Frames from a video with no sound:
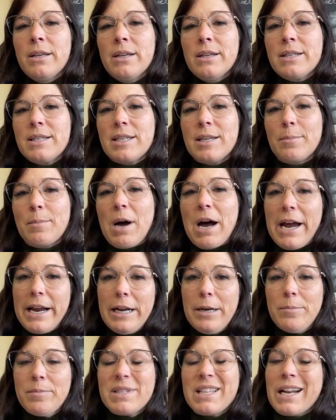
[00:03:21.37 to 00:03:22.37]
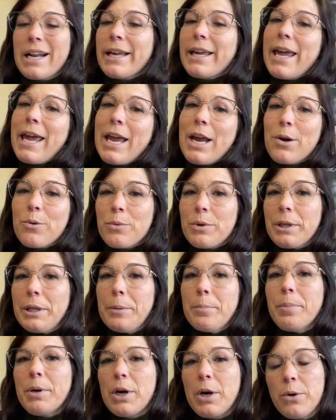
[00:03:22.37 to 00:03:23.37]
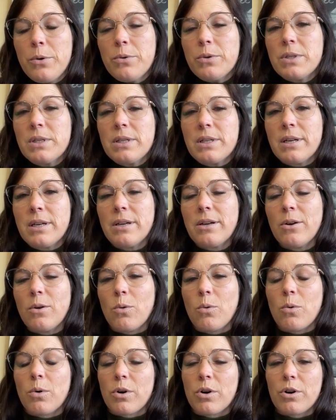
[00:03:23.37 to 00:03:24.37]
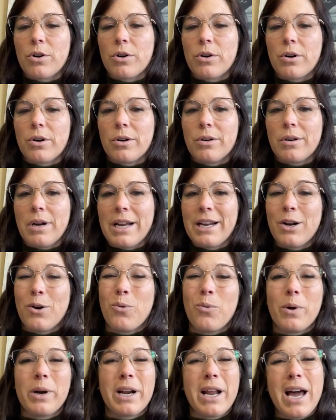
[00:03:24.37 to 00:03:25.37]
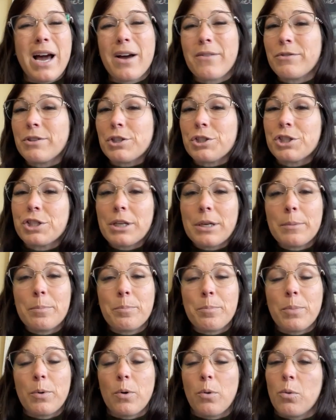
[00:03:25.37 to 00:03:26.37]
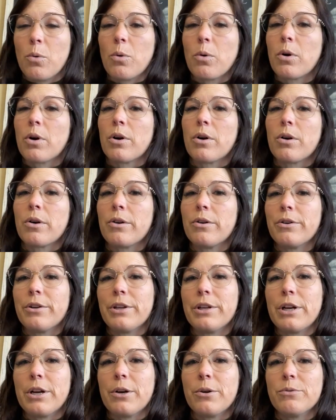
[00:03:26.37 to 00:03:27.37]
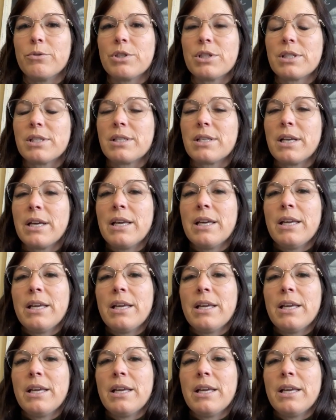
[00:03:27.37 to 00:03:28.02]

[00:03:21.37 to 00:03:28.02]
some items that I can't really post or I don't want to have to ship or, you know, just